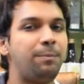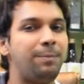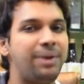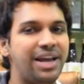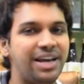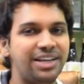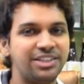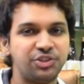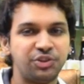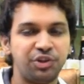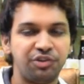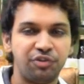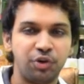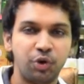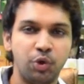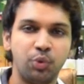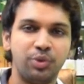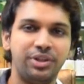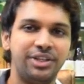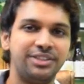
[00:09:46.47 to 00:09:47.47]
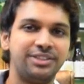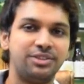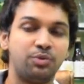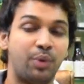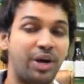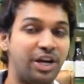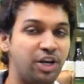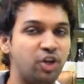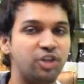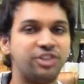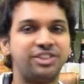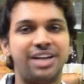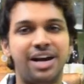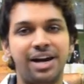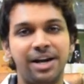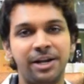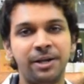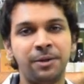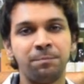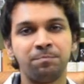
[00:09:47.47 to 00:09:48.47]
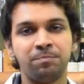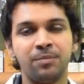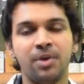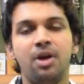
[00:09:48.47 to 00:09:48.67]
place, you have to do this while you're standing.